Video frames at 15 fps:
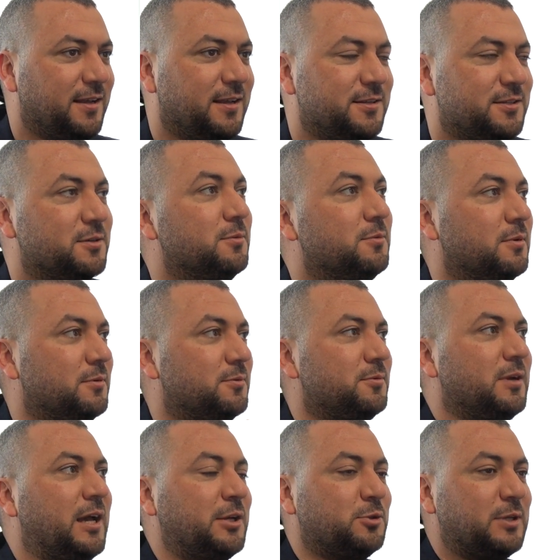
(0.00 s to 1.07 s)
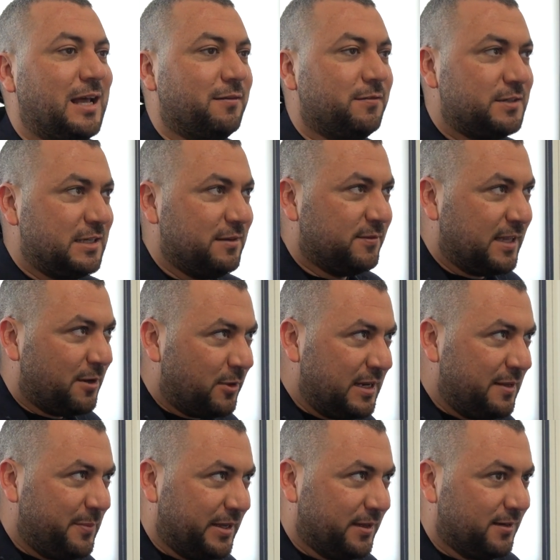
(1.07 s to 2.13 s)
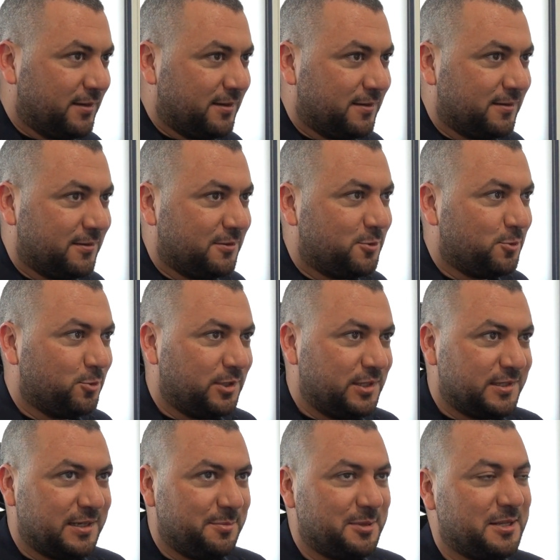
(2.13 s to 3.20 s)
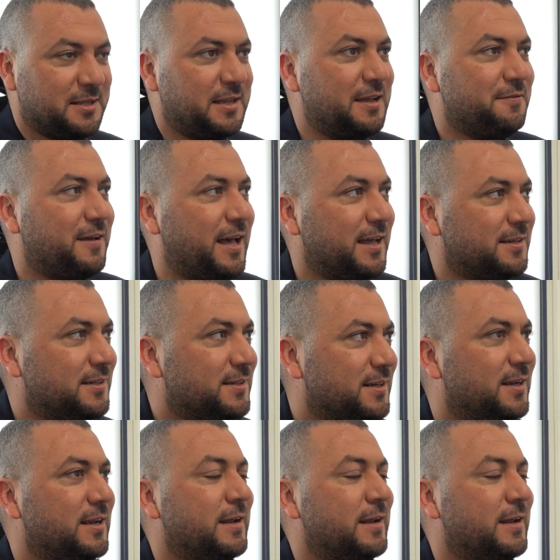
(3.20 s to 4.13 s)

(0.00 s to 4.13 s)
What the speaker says: so I should have received now an email to this email that I have added.